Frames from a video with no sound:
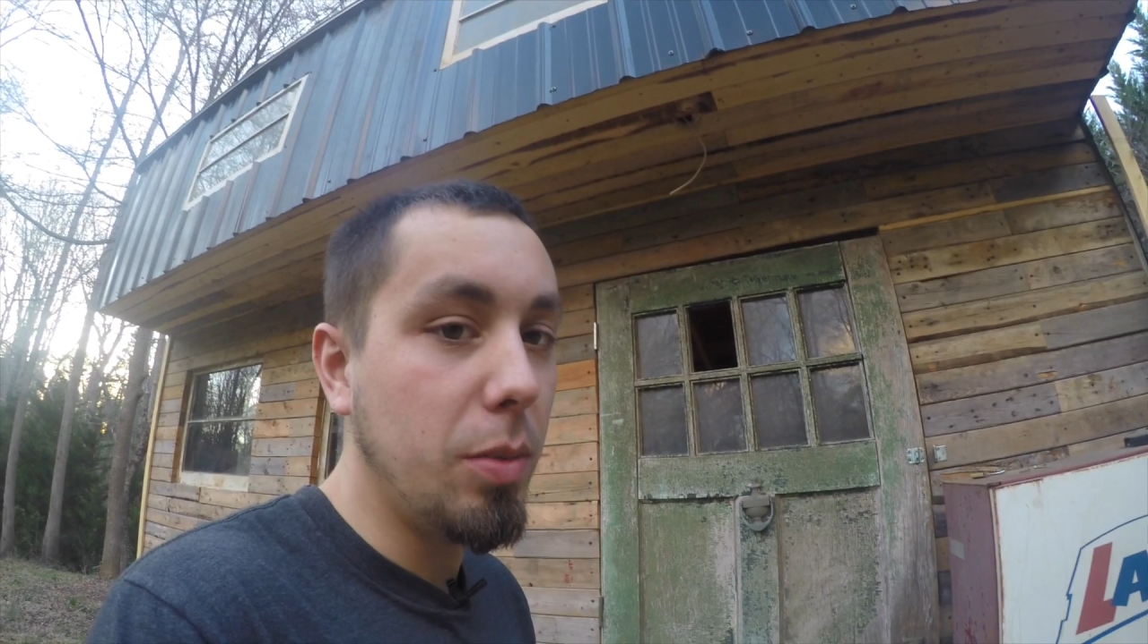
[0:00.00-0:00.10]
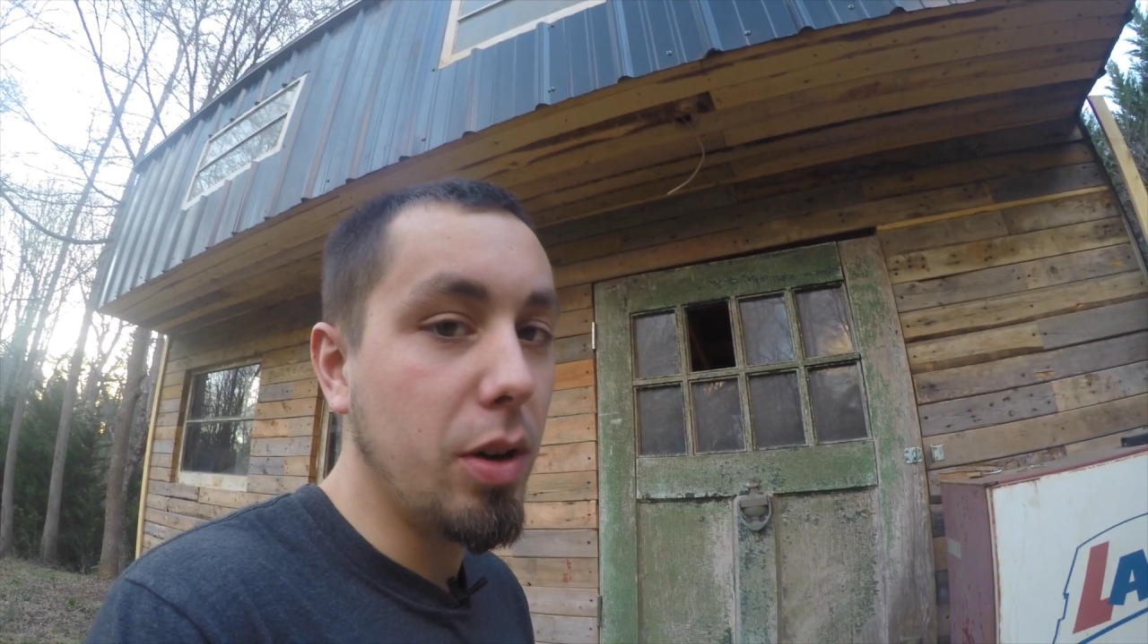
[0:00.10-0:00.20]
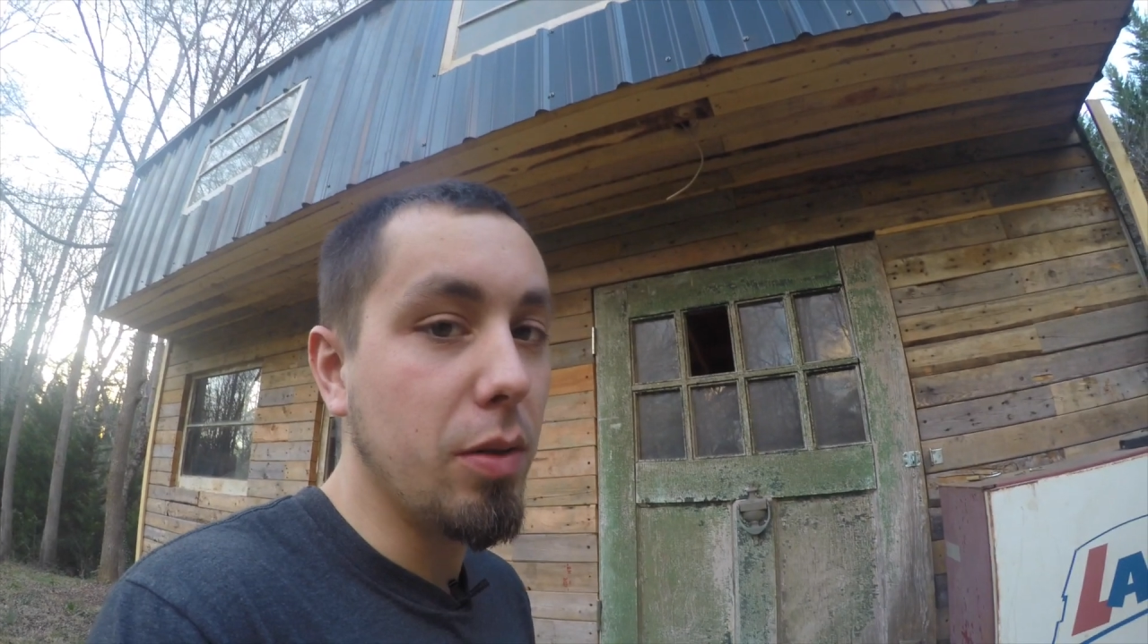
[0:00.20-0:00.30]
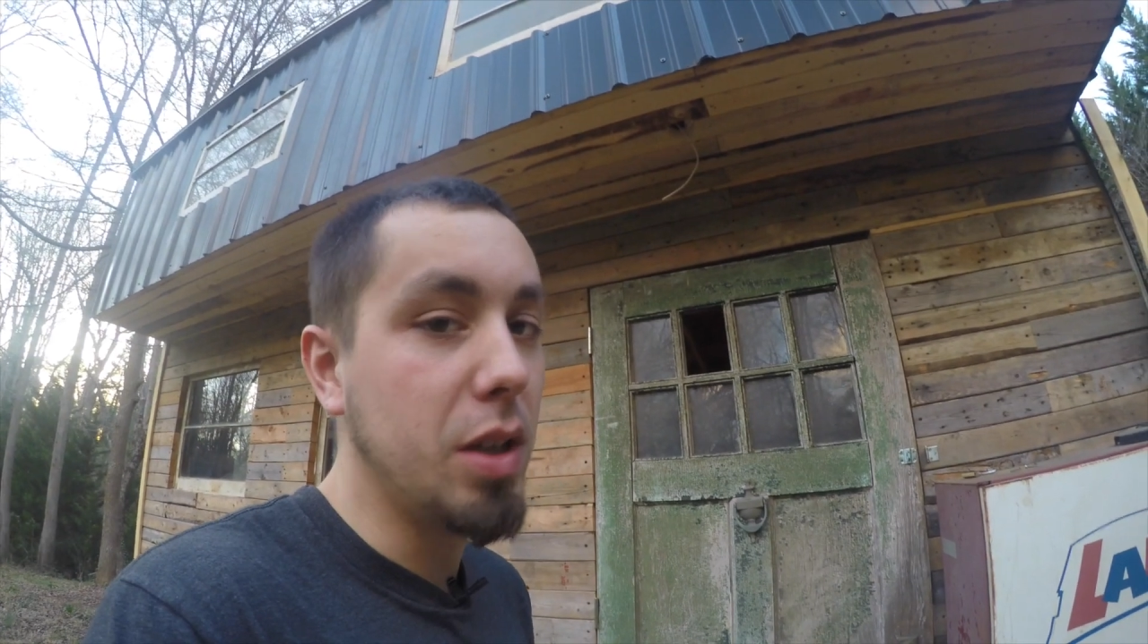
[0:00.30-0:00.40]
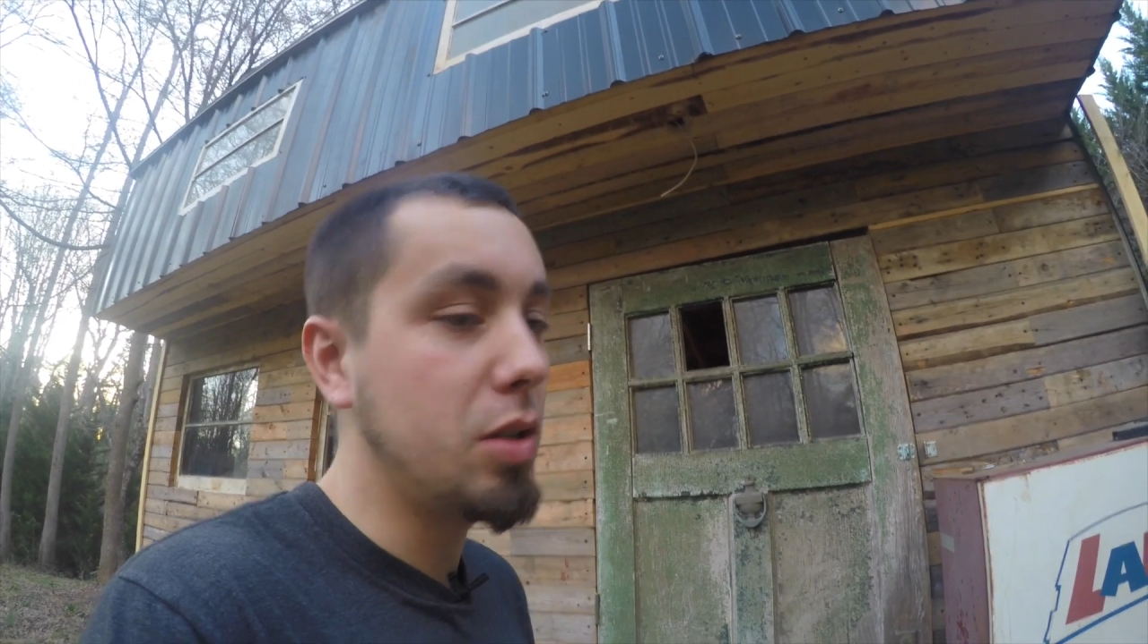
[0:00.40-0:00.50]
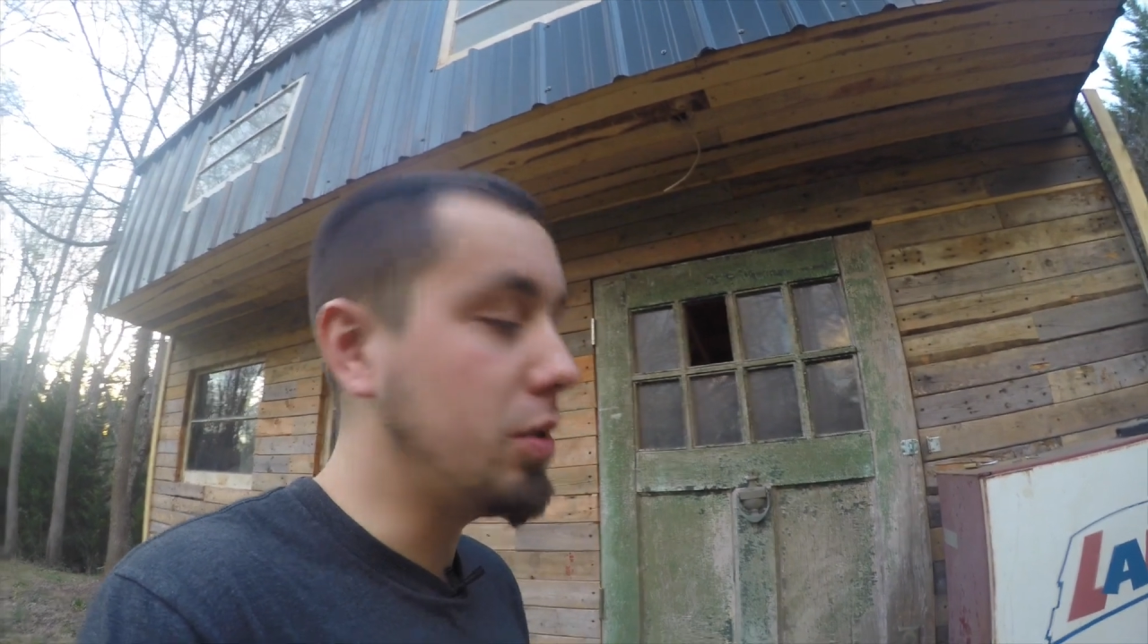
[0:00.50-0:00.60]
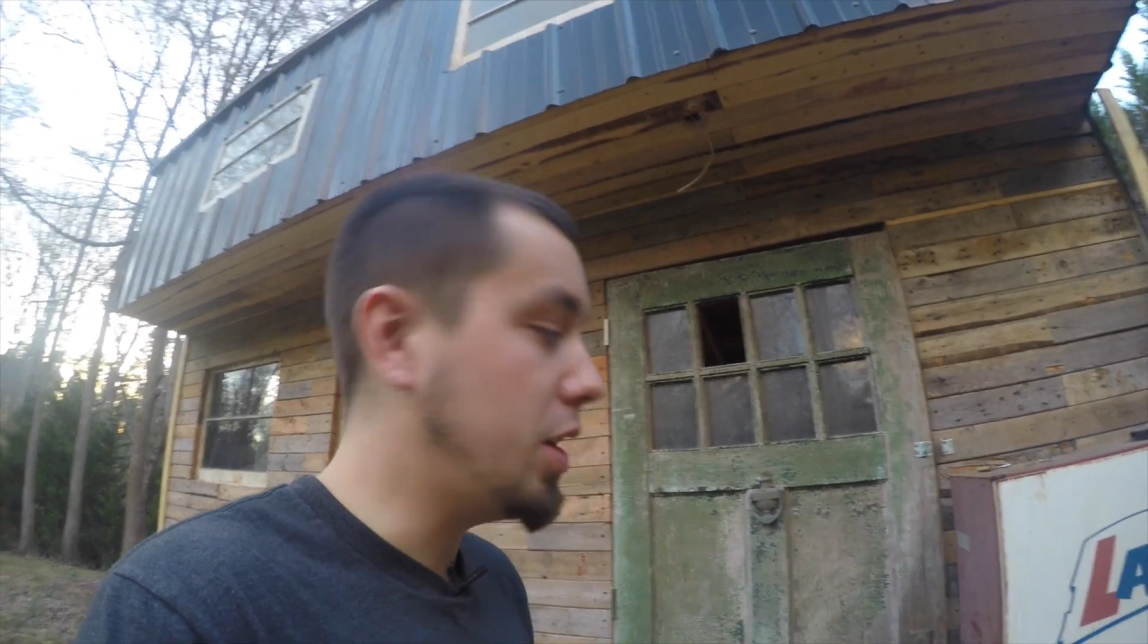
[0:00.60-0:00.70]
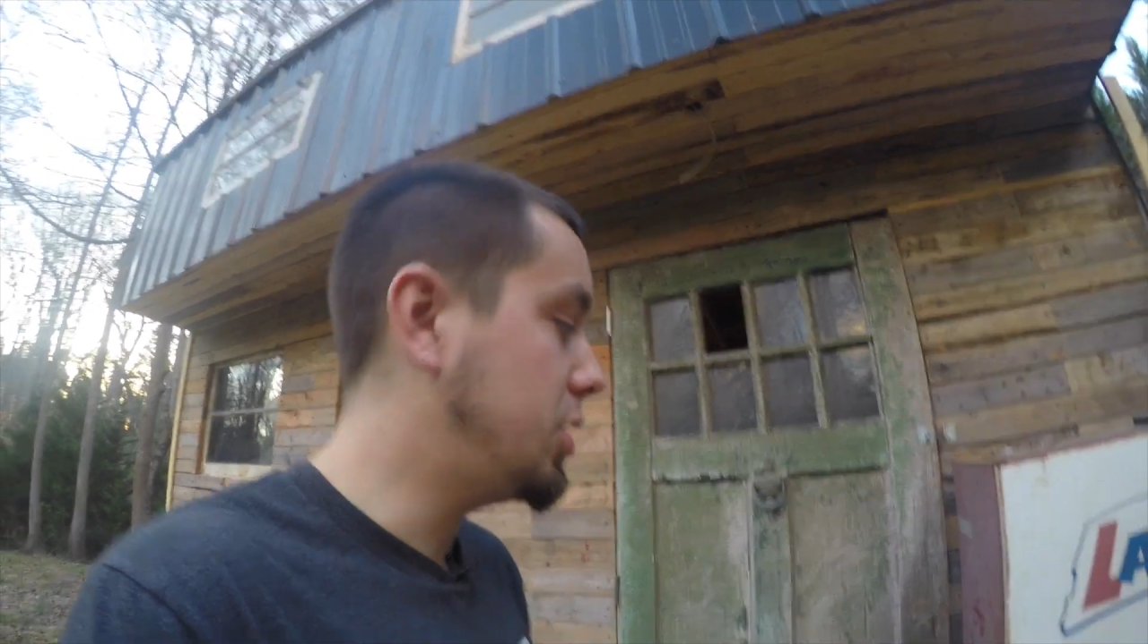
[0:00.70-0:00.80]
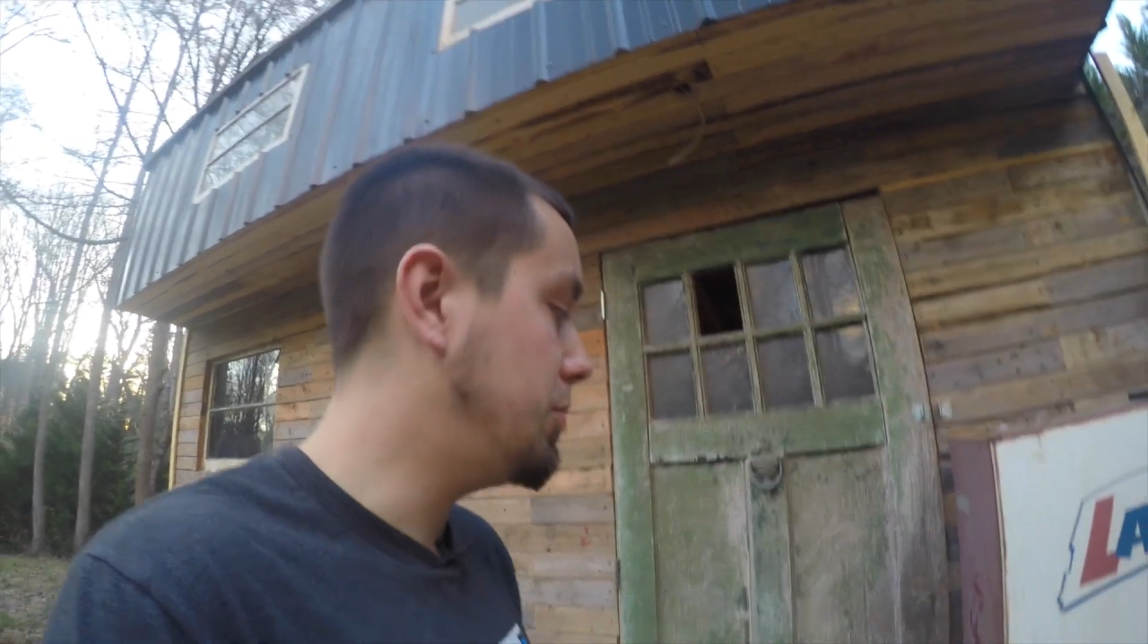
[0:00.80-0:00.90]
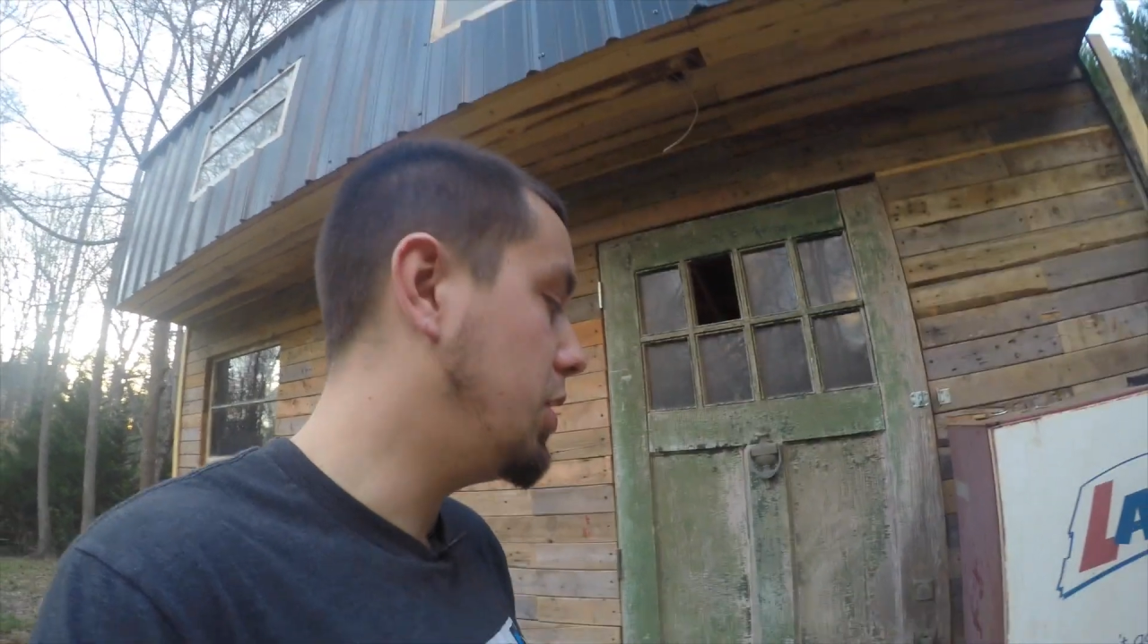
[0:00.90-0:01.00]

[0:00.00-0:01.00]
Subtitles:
bit of restoration,